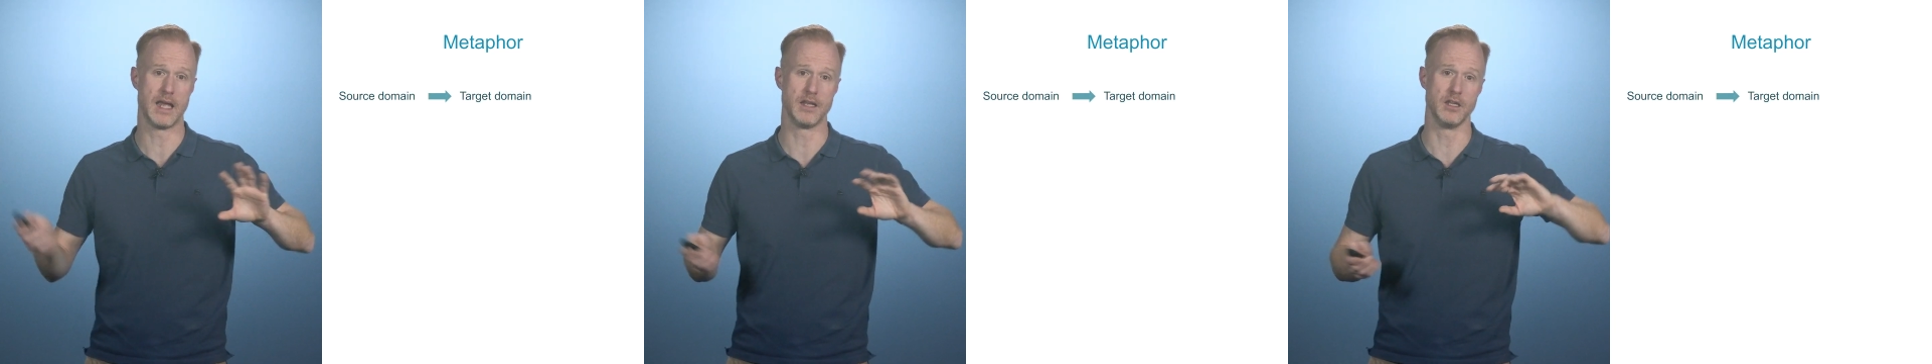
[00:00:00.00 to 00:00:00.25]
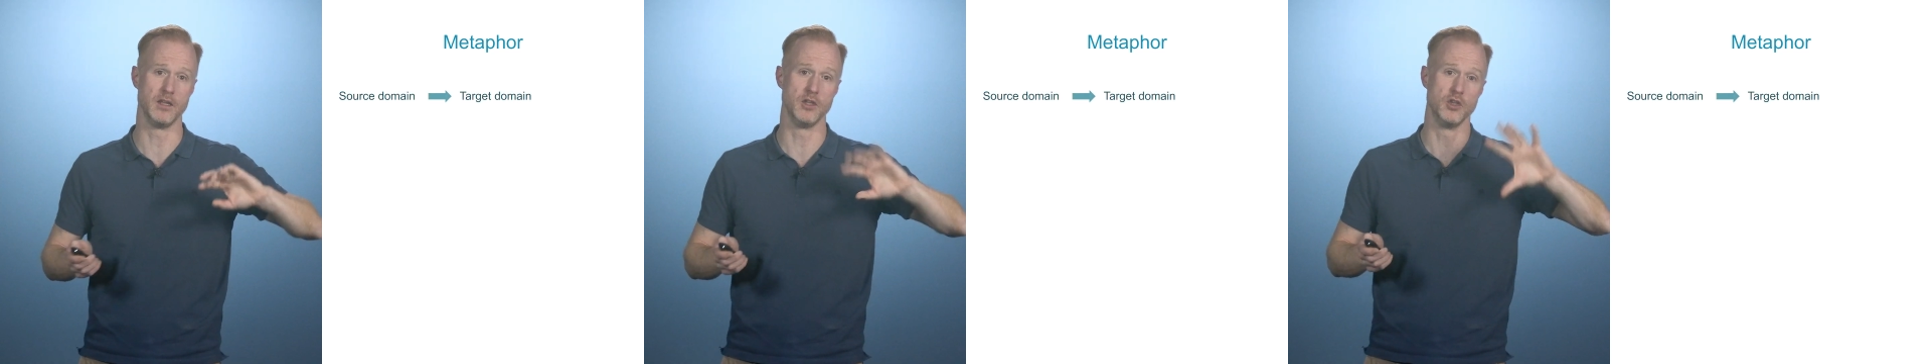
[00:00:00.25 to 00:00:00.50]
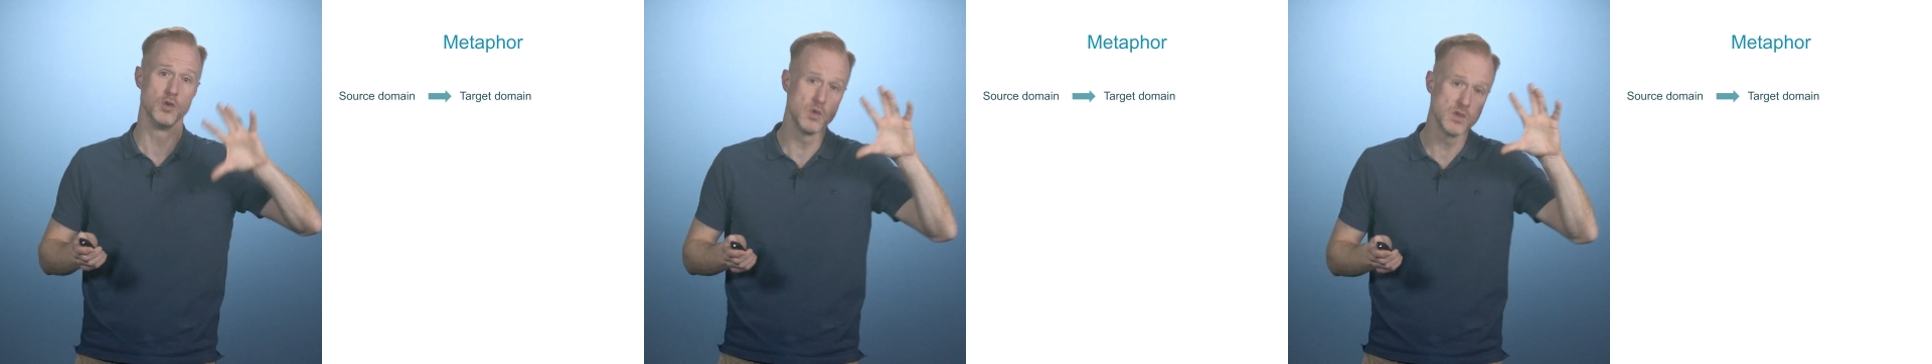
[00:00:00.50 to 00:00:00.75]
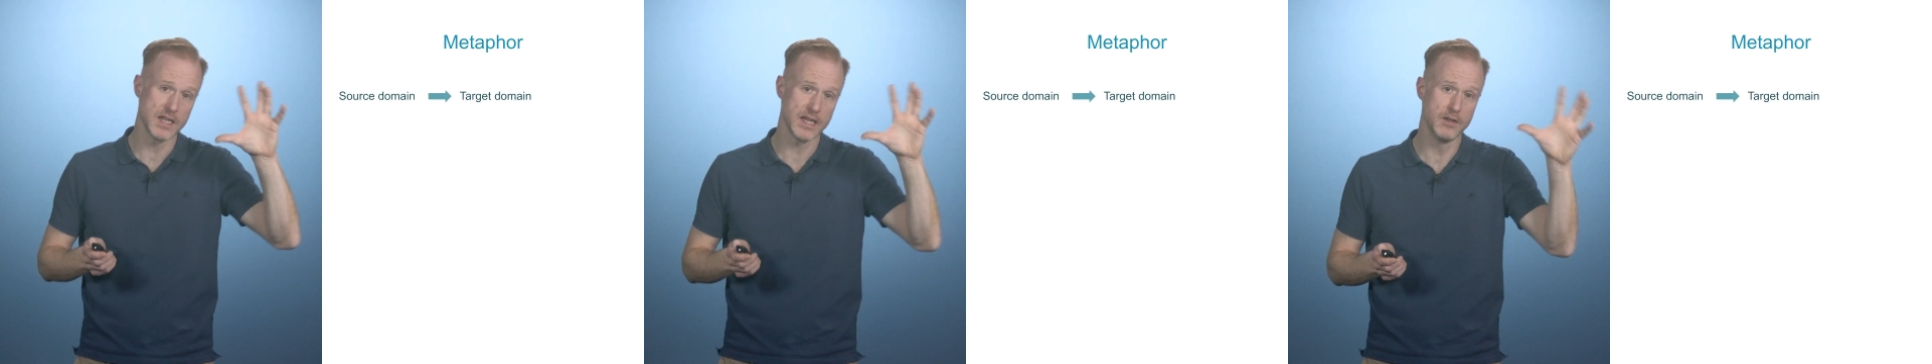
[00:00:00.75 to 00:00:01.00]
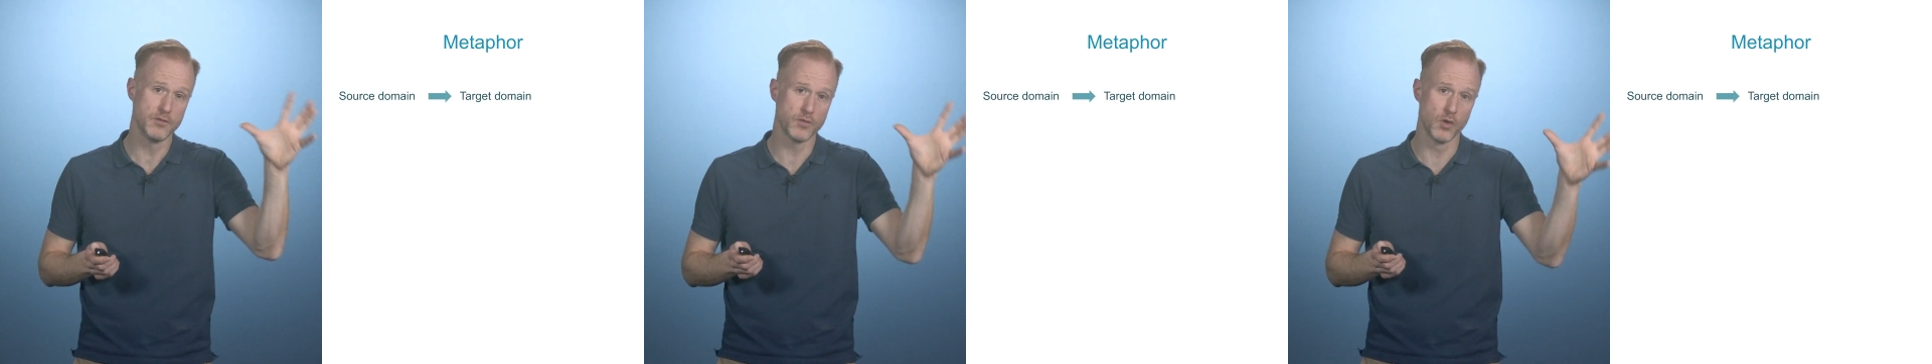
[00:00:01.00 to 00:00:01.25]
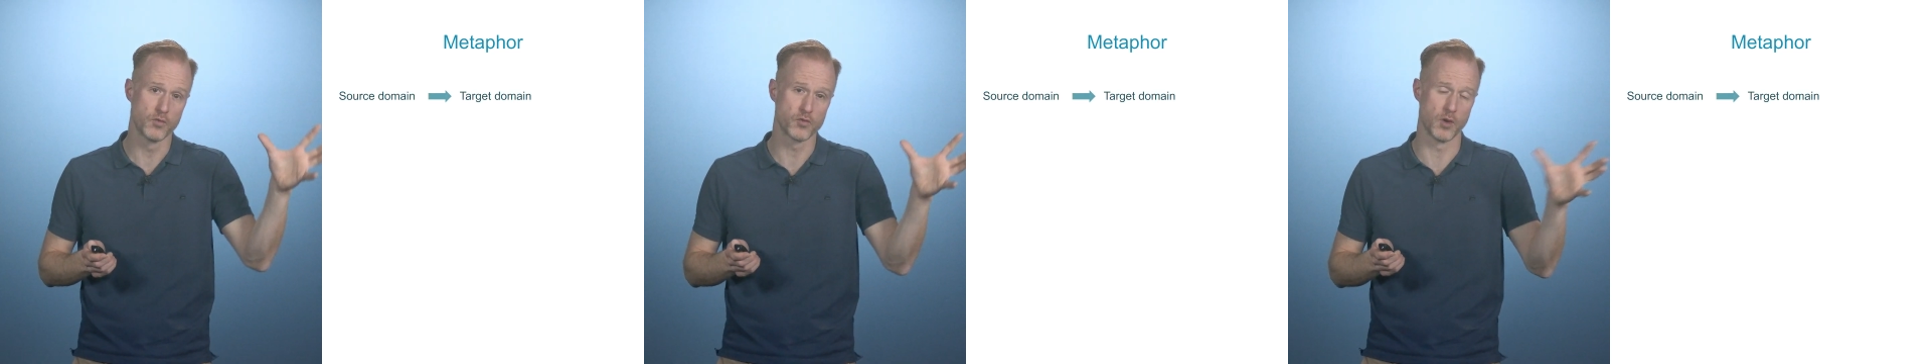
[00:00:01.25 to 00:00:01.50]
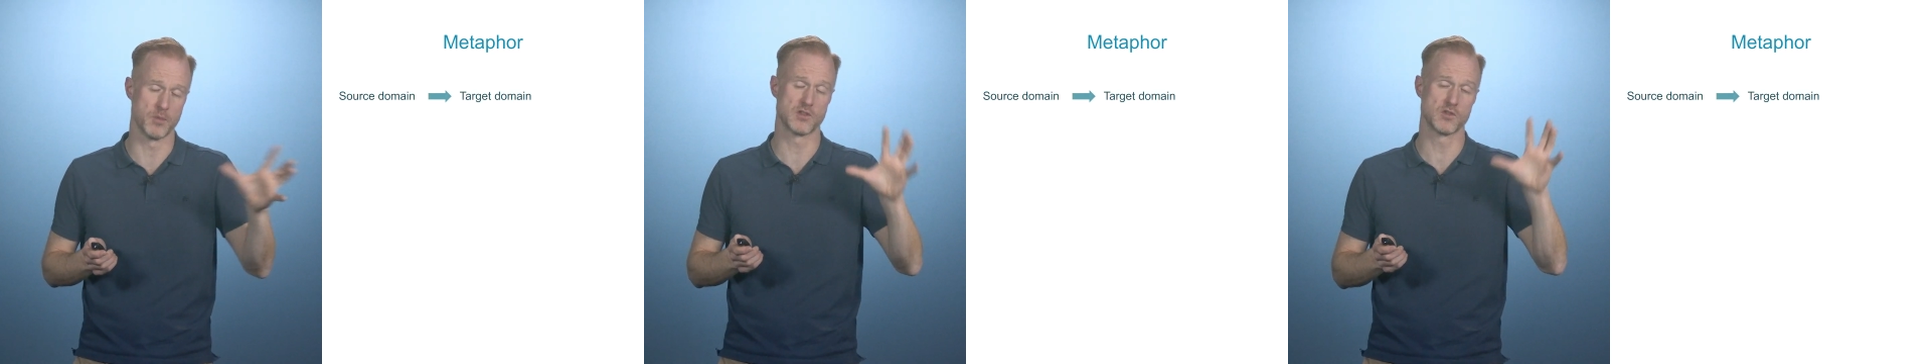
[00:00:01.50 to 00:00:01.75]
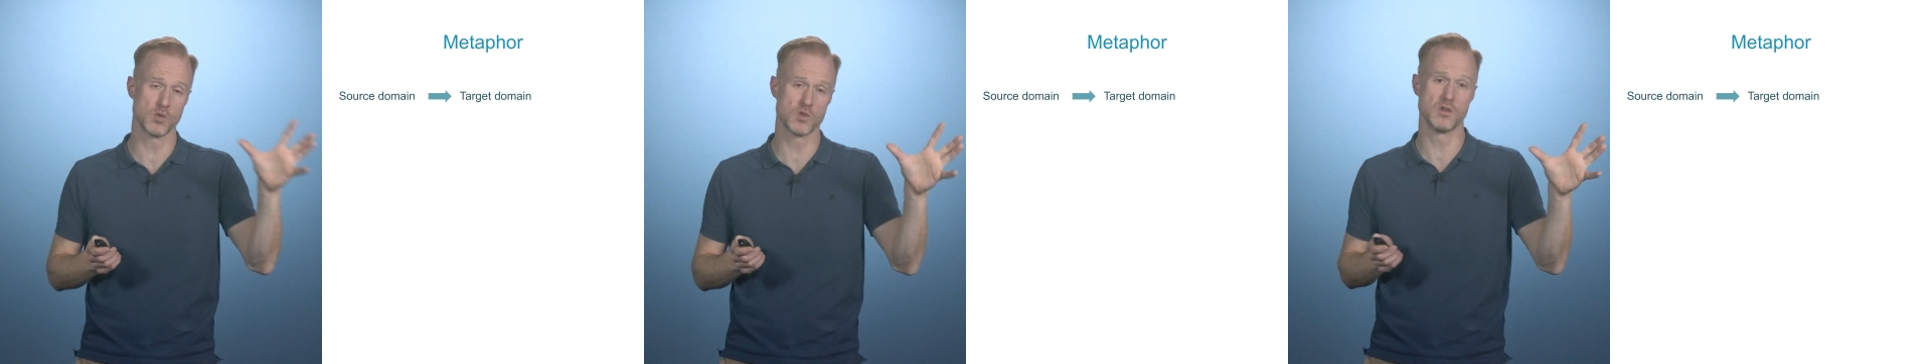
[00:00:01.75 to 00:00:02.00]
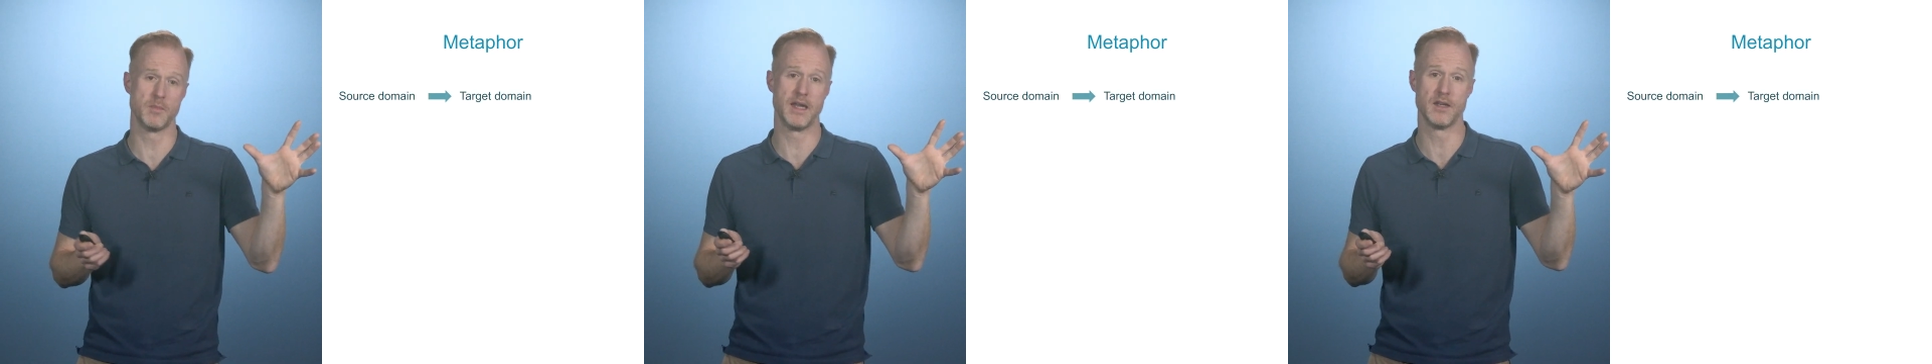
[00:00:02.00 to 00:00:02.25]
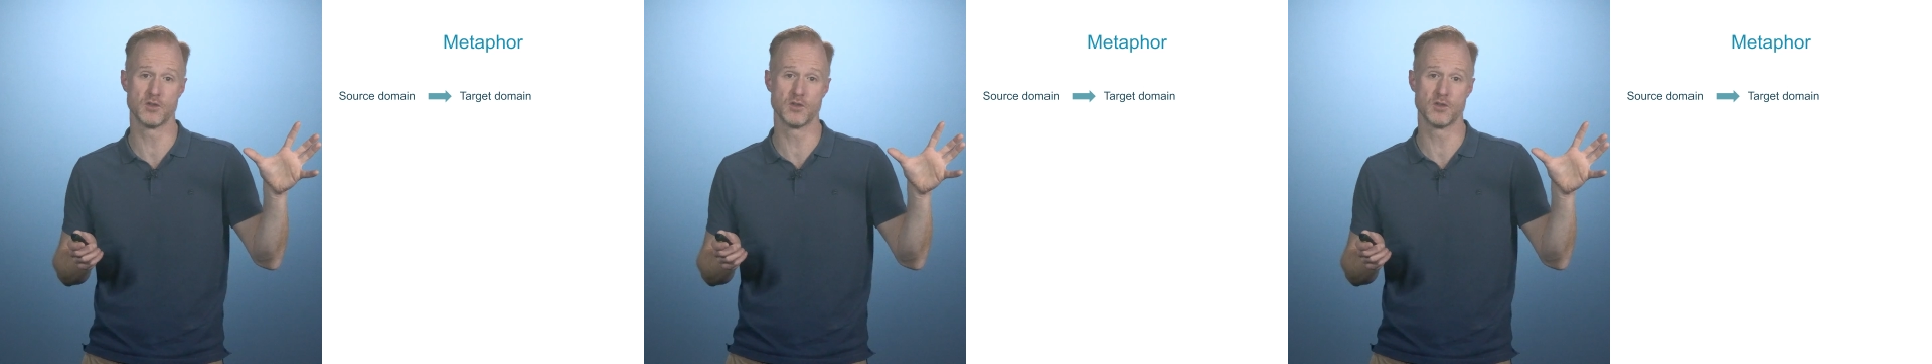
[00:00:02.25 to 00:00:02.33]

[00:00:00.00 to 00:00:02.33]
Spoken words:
And you use info from a source domain